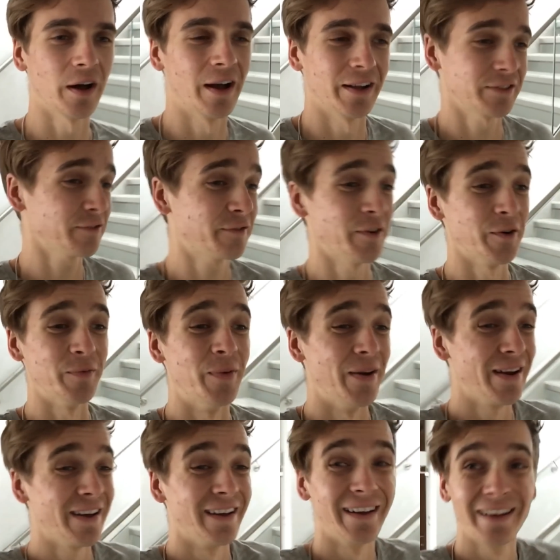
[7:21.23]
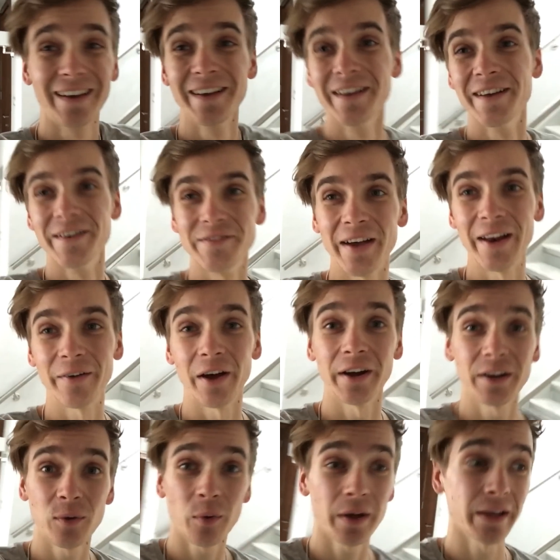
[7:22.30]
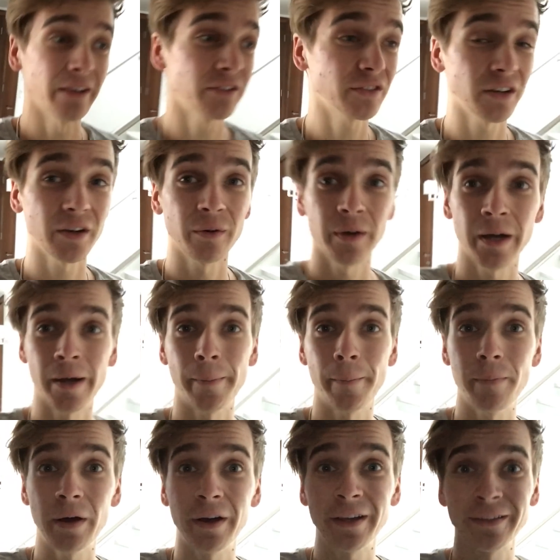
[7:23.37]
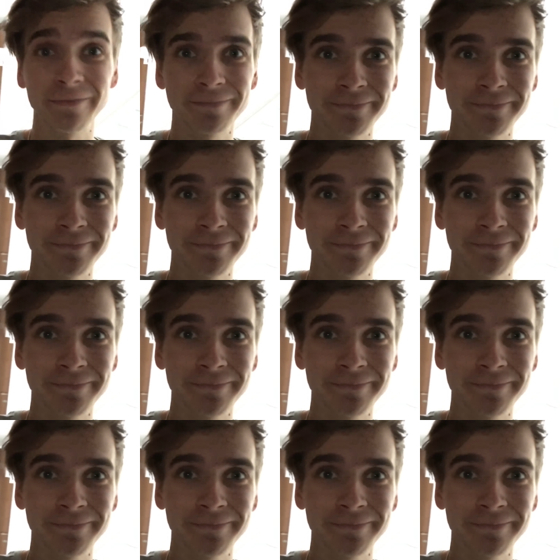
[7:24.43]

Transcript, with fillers: I had to film it. But anyway, I need a wee, so um, bye.